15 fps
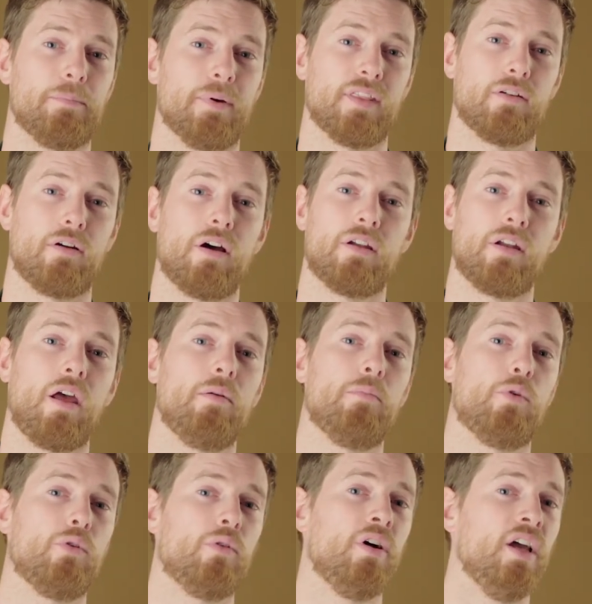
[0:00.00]
But there are no
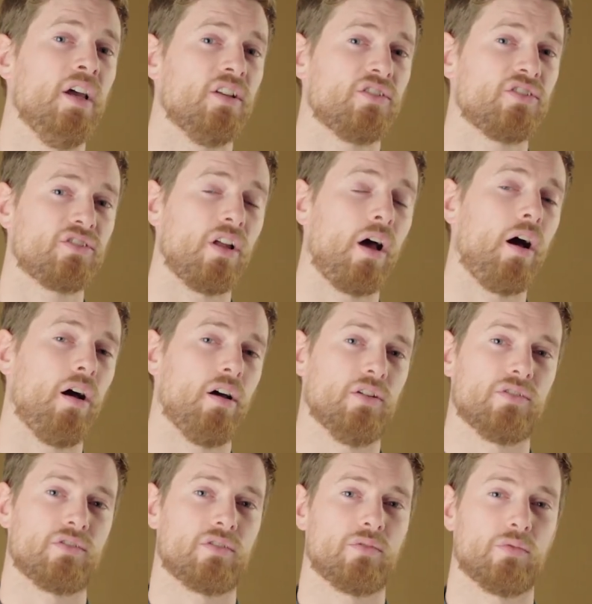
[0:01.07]
more
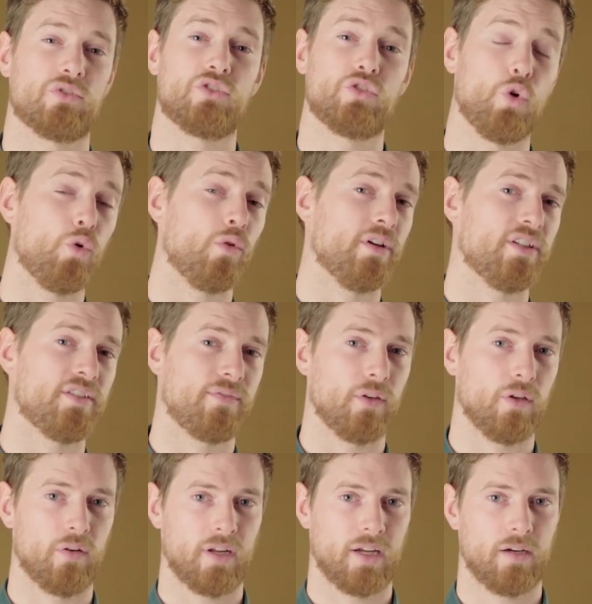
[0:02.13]
stars or stories for
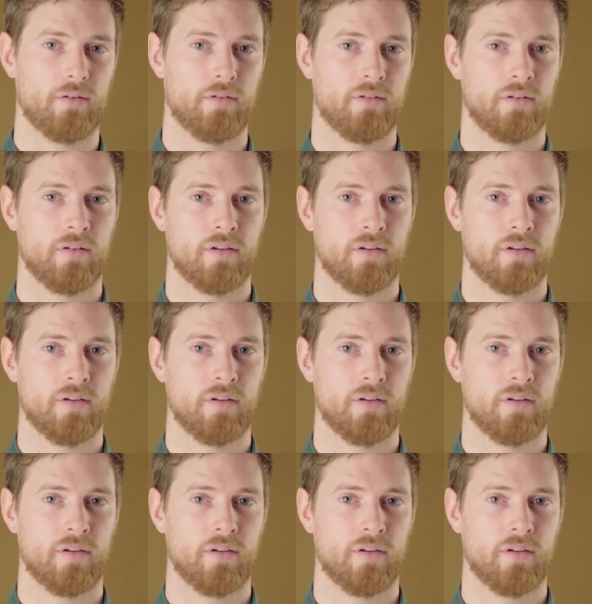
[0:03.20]
you now.